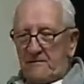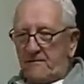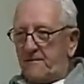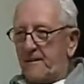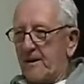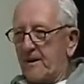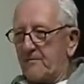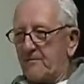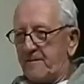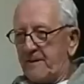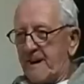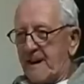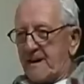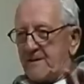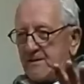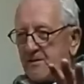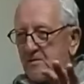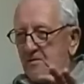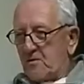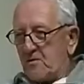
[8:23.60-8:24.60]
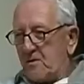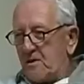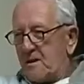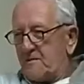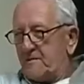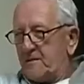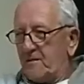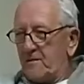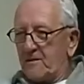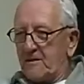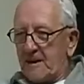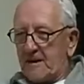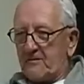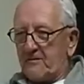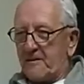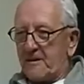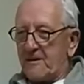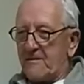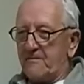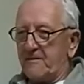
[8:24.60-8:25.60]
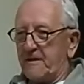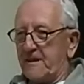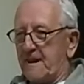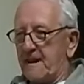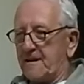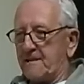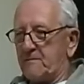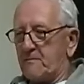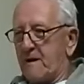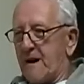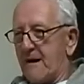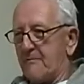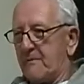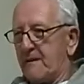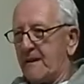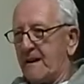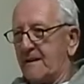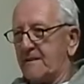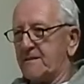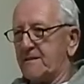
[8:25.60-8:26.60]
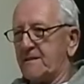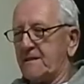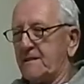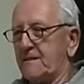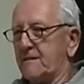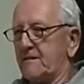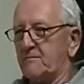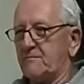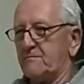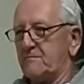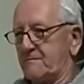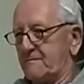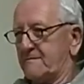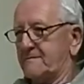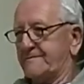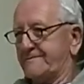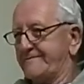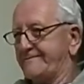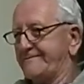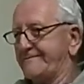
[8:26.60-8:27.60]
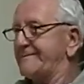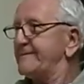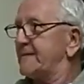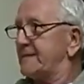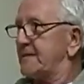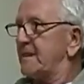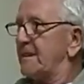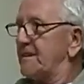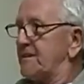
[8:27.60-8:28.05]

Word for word: fireflies going off. It looked like fireflies popping at you, and It's,